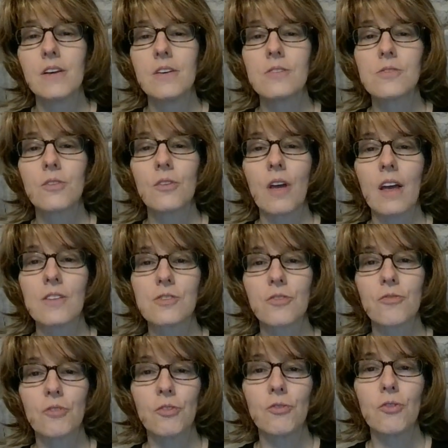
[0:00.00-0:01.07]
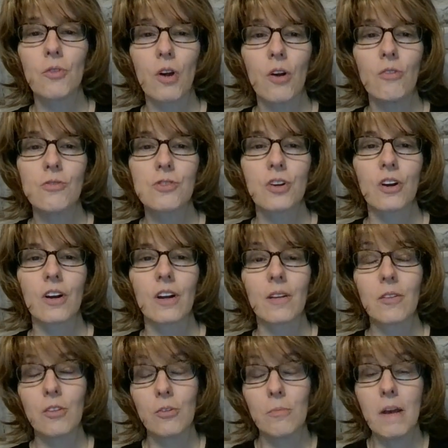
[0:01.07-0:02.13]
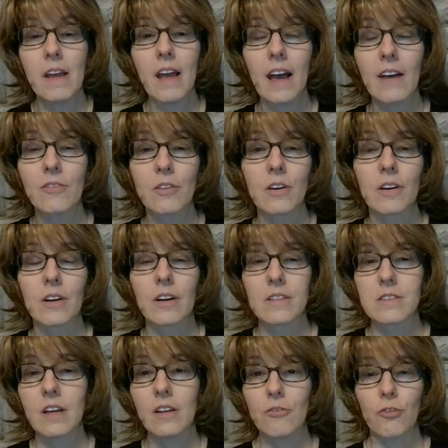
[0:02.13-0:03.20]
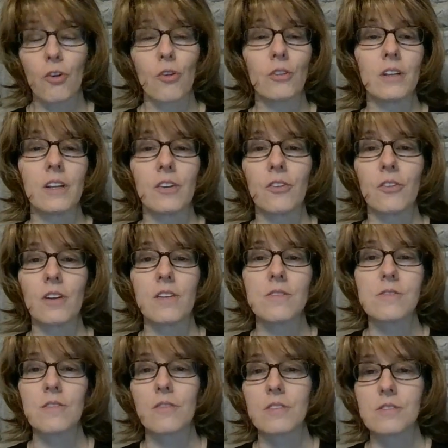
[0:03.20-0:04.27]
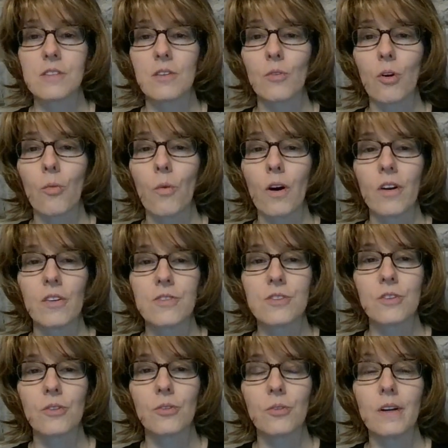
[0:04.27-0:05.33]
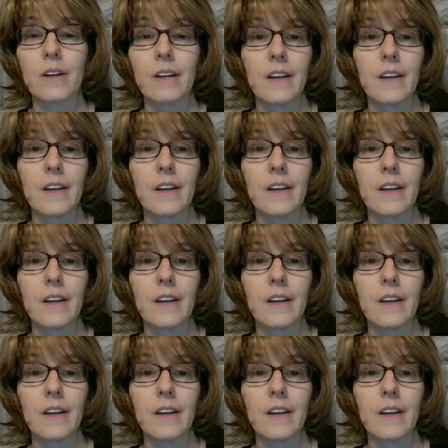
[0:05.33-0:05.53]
So as you view your own chart, you may have a ton of early degrees of the 0, 1, or 2,